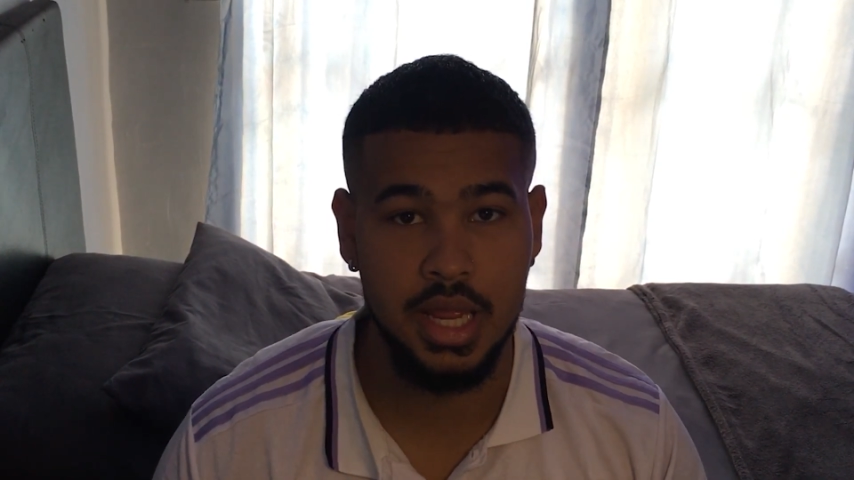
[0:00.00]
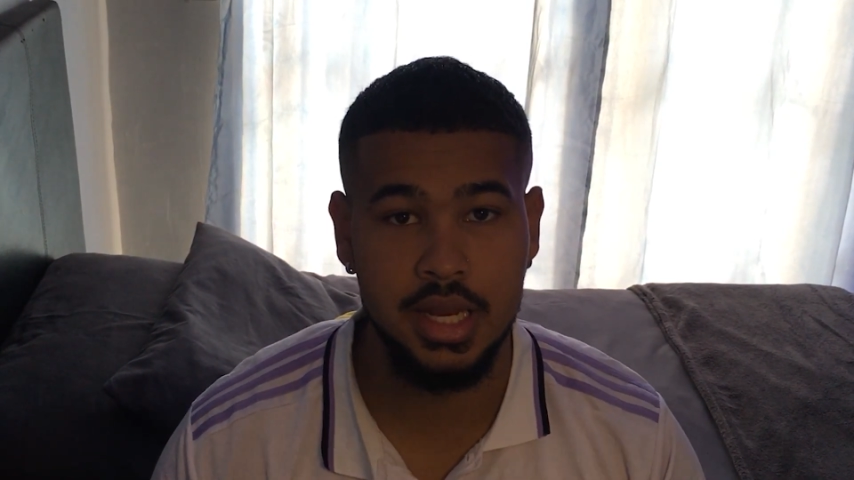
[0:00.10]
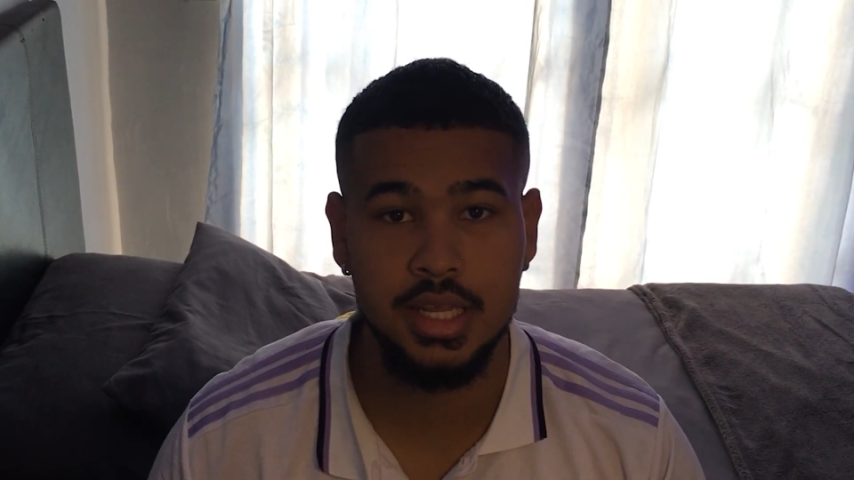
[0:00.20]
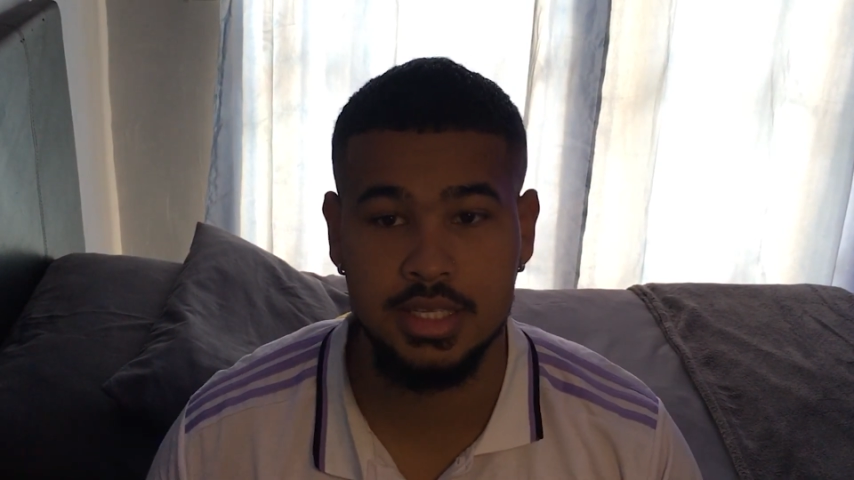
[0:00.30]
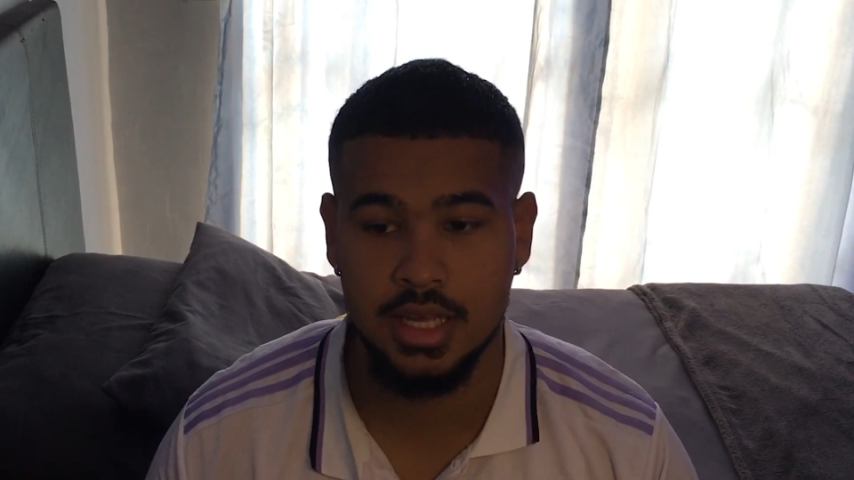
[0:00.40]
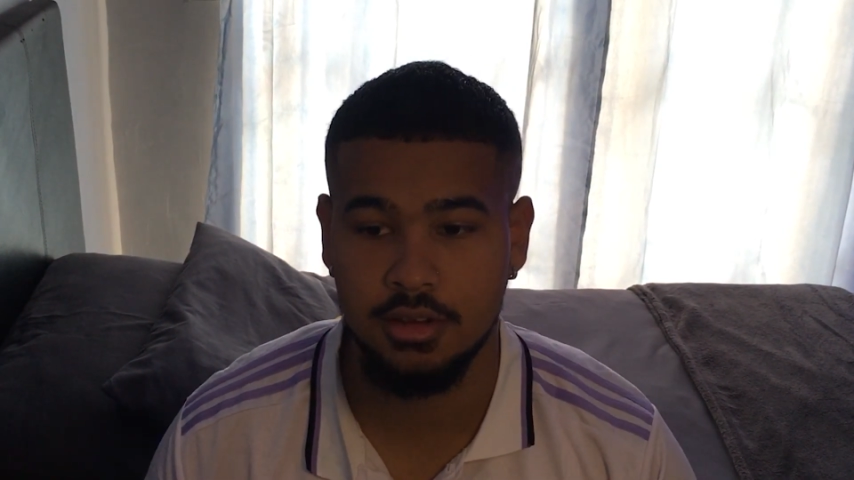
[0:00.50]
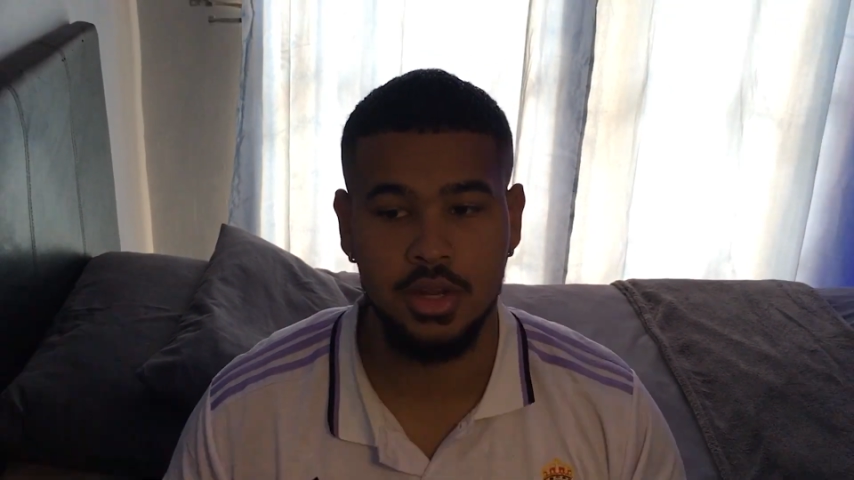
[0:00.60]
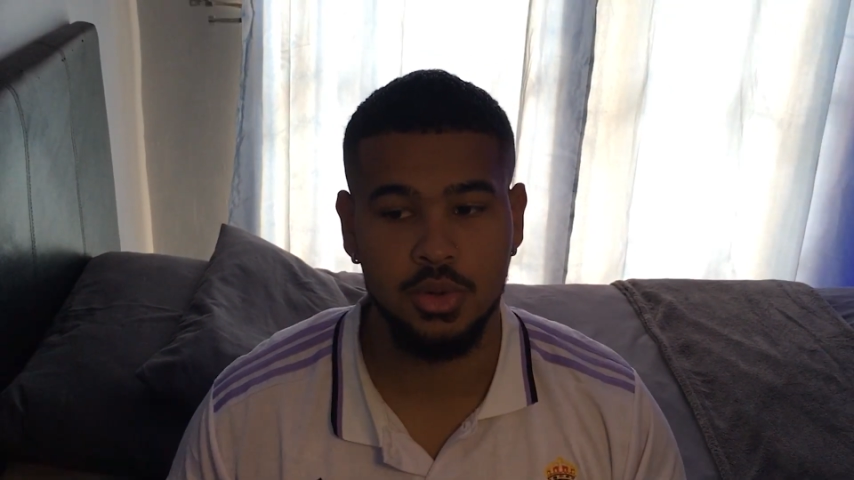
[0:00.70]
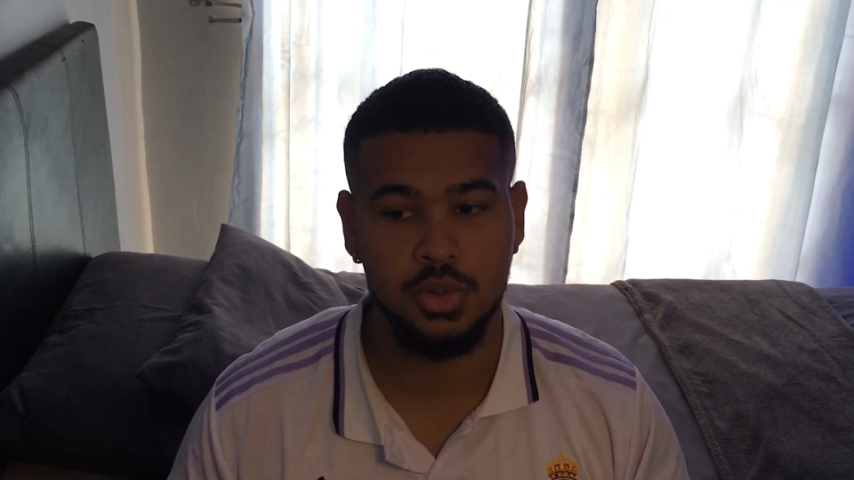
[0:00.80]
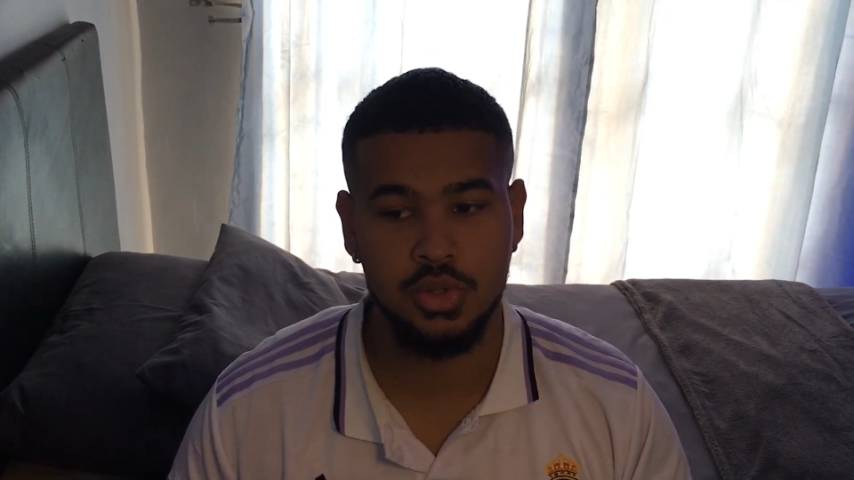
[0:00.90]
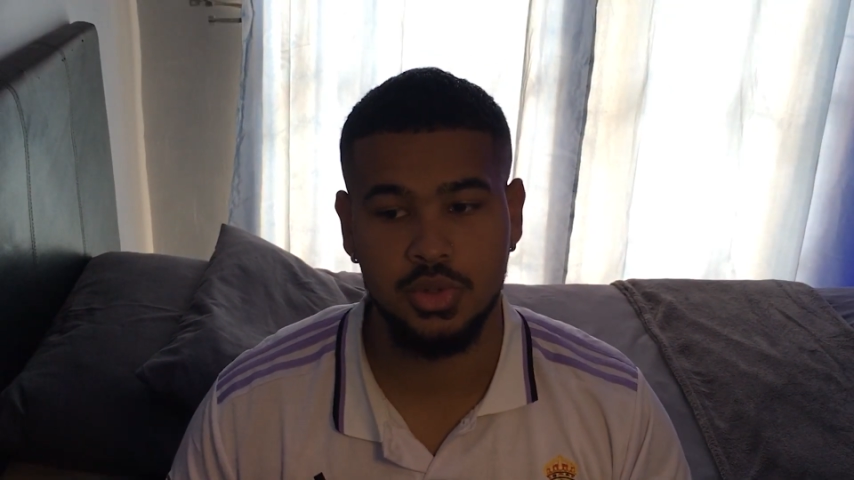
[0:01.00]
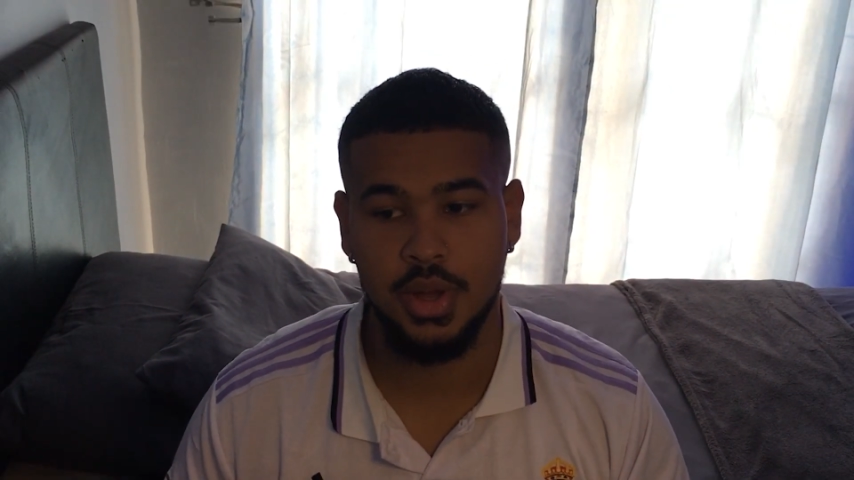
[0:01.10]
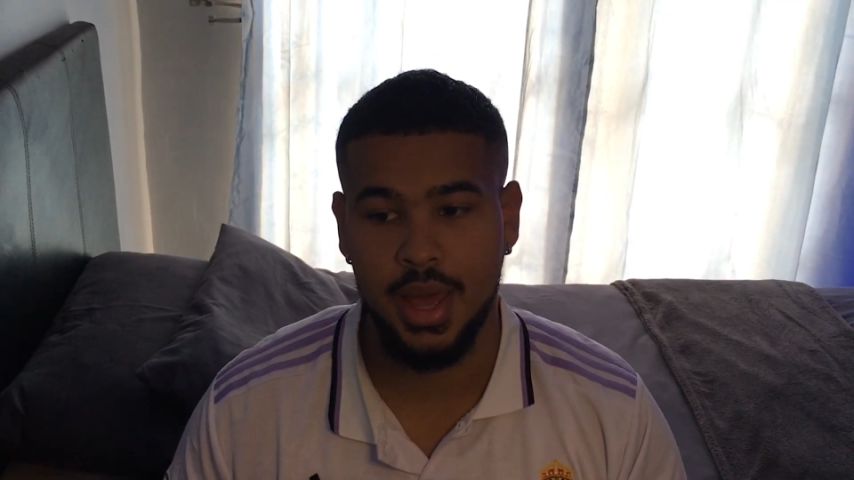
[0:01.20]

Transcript: rain itself in order to